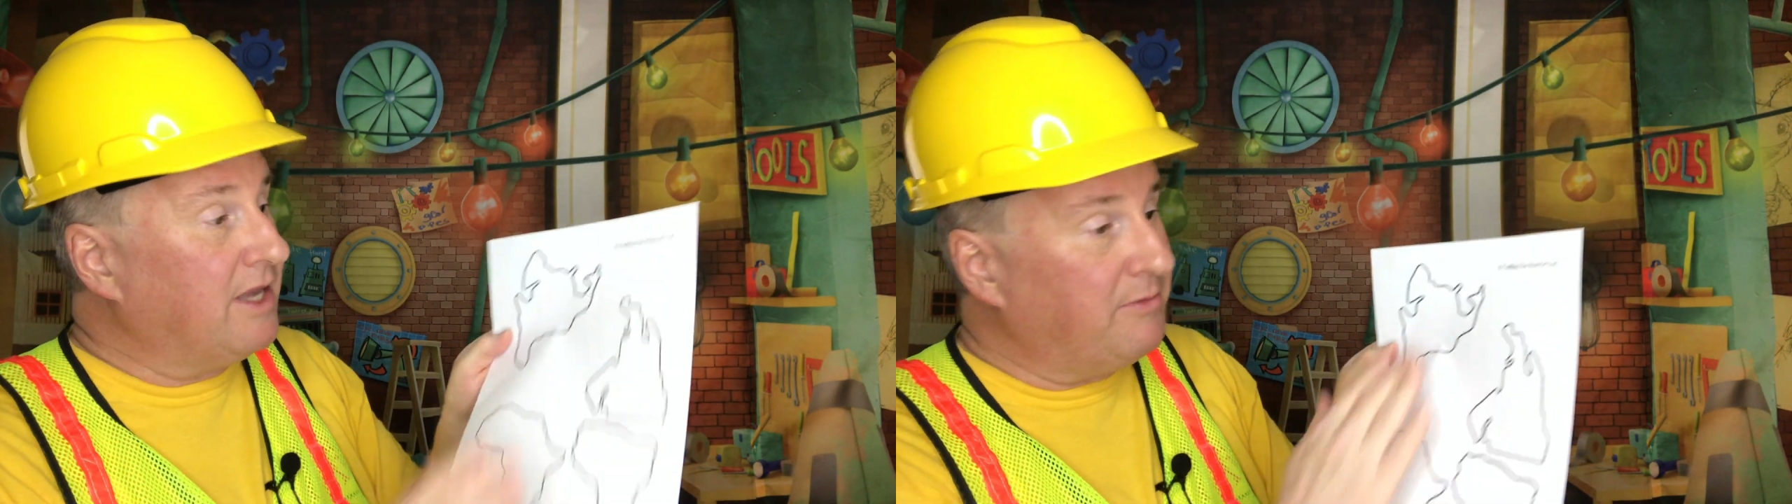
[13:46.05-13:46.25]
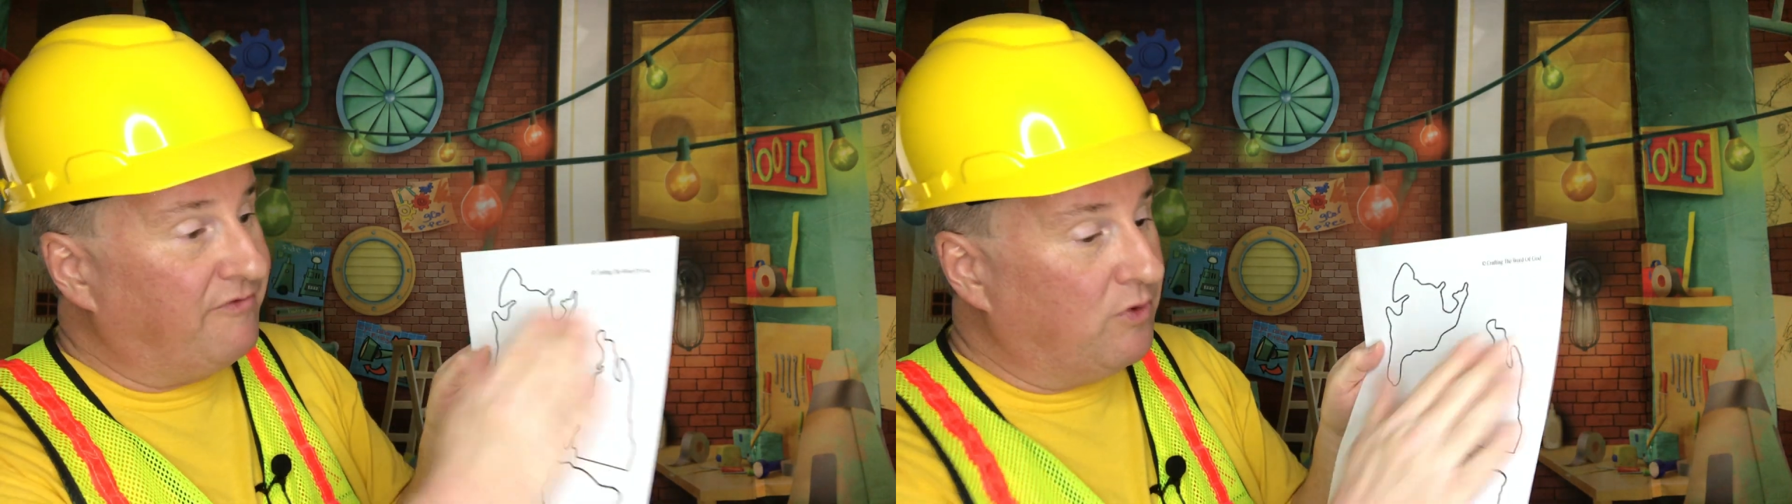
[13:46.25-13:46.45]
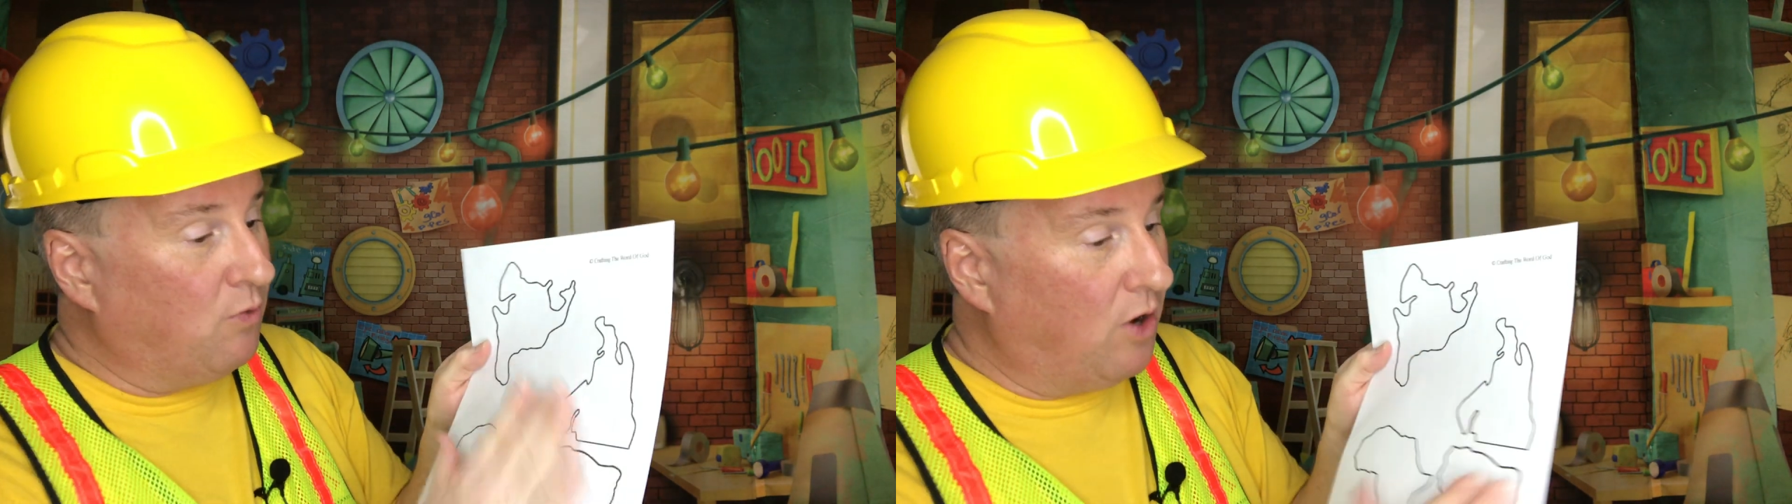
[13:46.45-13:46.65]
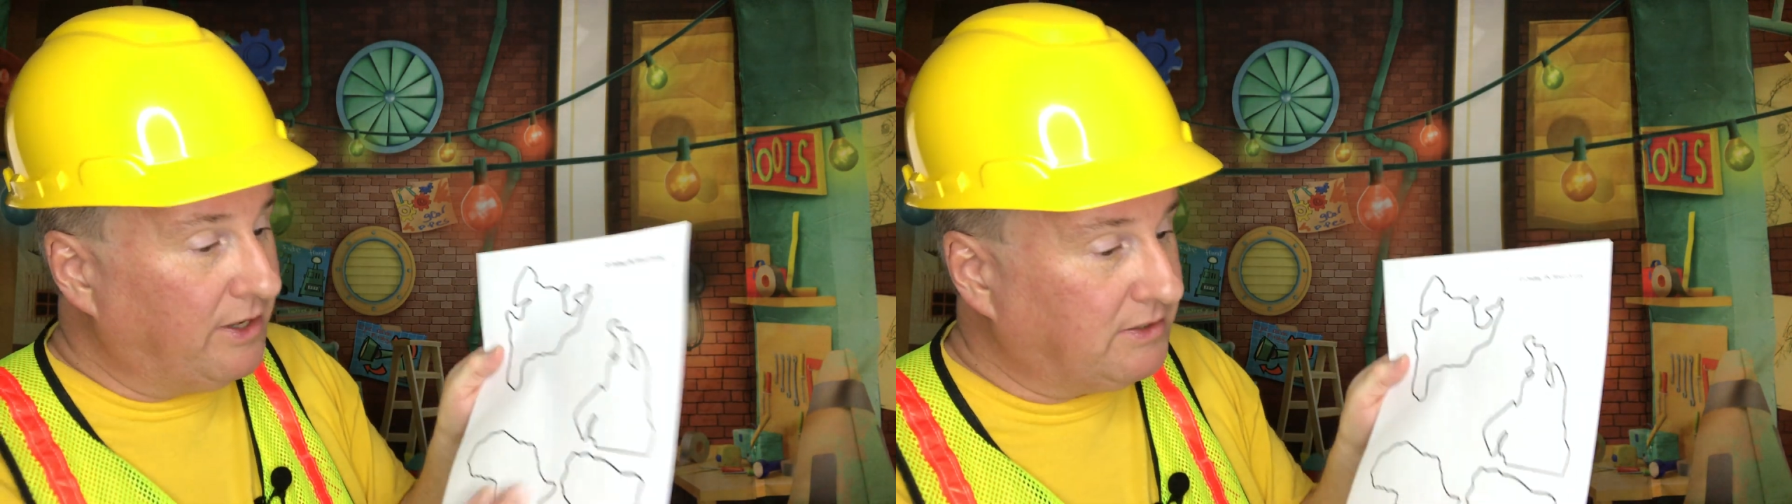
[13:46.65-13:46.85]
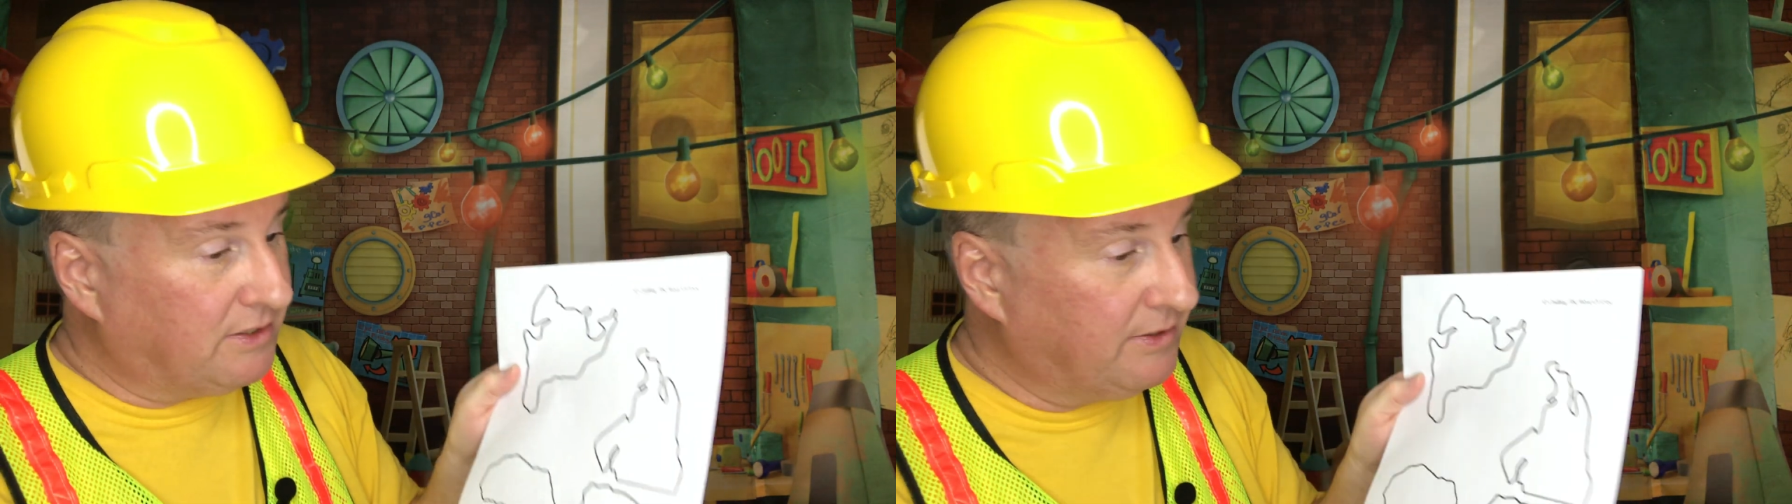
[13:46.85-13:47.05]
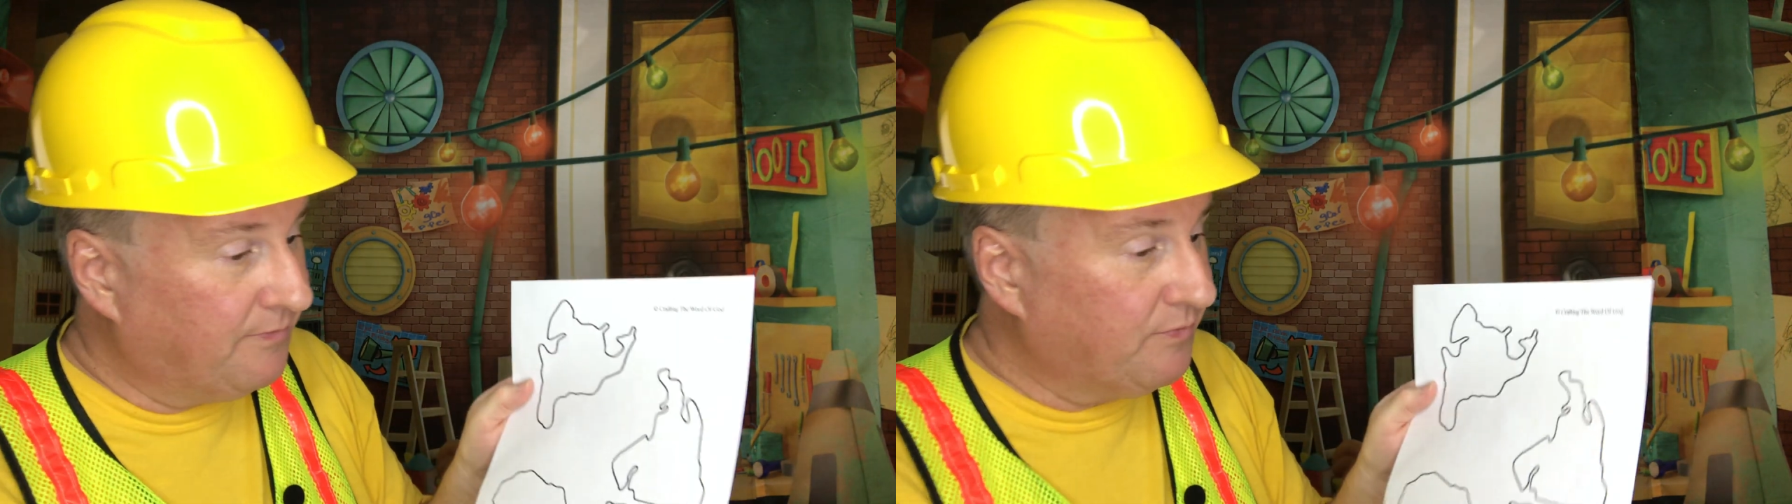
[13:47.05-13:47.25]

them if you want,